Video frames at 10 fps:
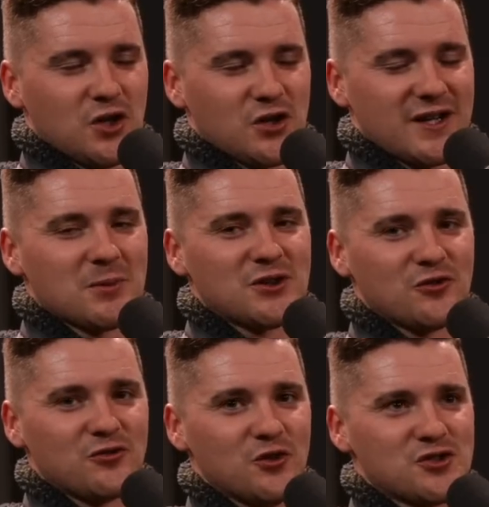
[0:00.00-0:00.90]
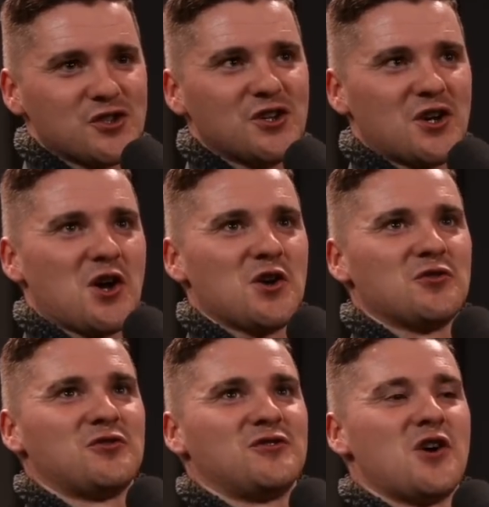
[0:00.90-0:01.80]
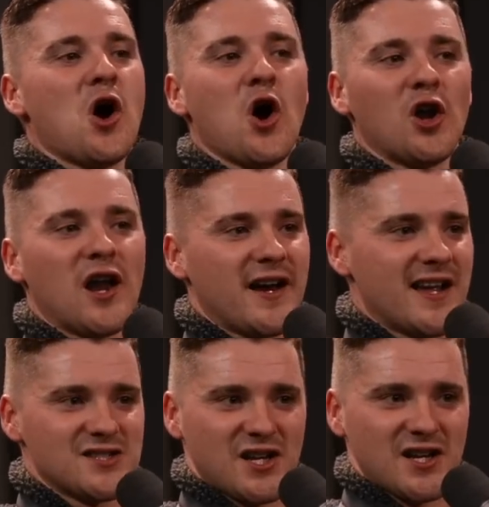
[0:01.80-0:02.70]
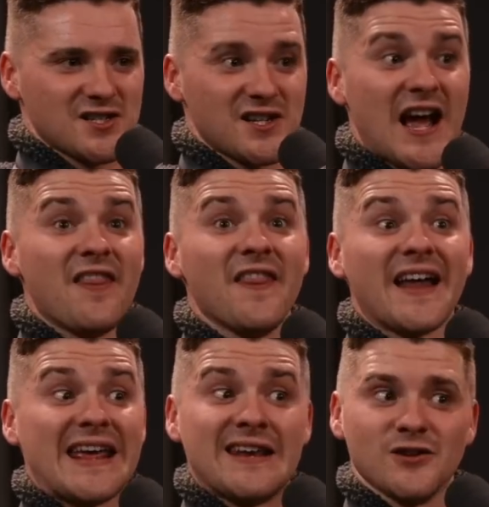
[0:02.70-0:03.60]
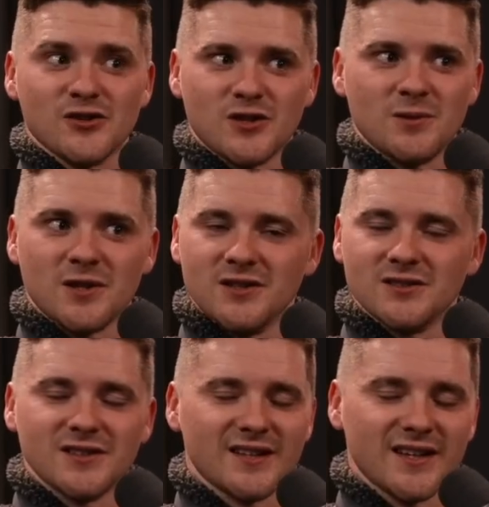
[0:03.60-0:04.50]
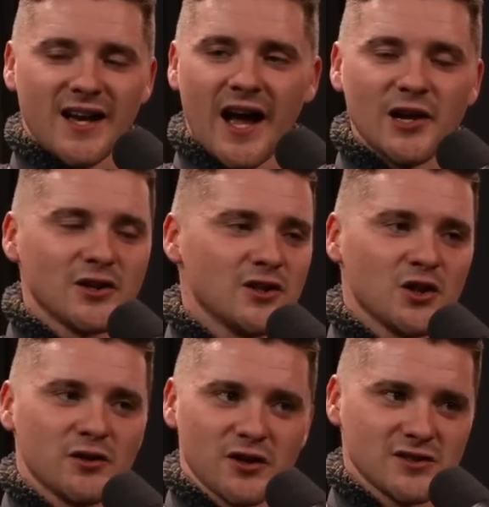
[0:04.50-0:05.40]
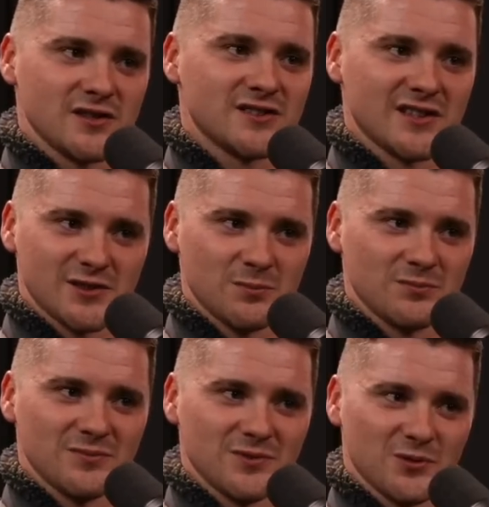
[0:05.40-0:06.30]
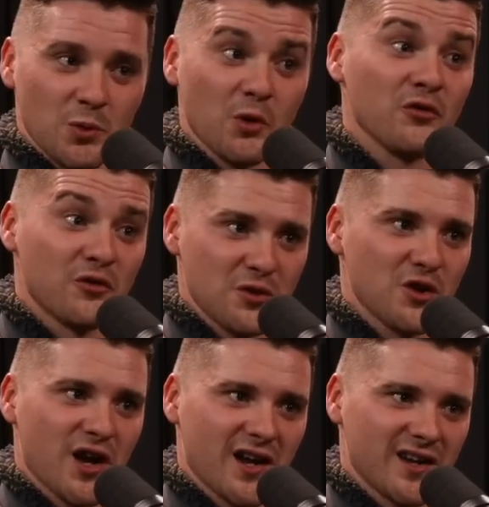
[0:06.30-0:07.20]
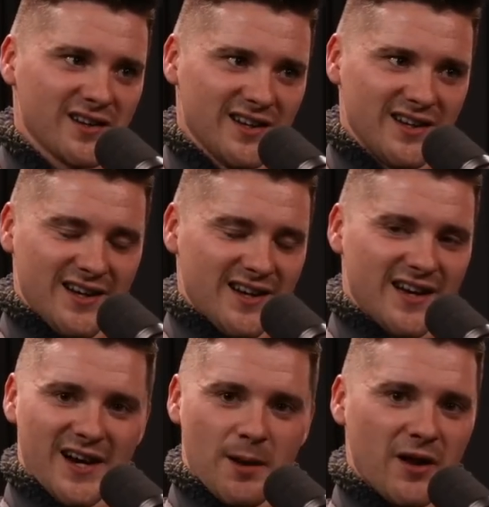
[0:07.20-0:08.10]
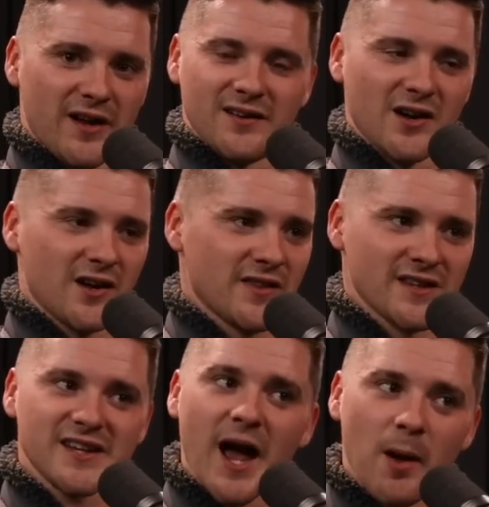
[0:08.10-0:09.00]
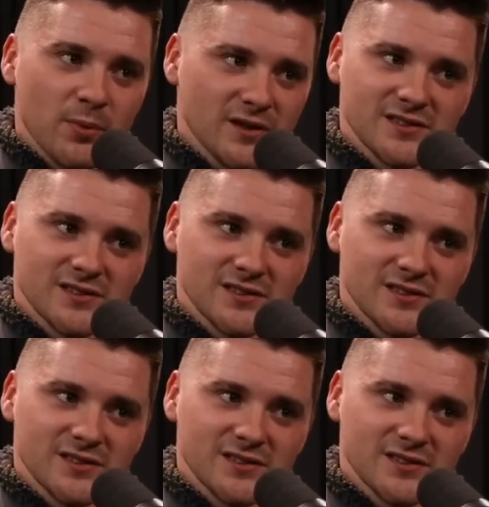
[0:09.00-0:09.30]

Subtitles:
do you think about the future of online education and that industry? Because I look at the university system. We're both from the UK. And I'm like, this can't be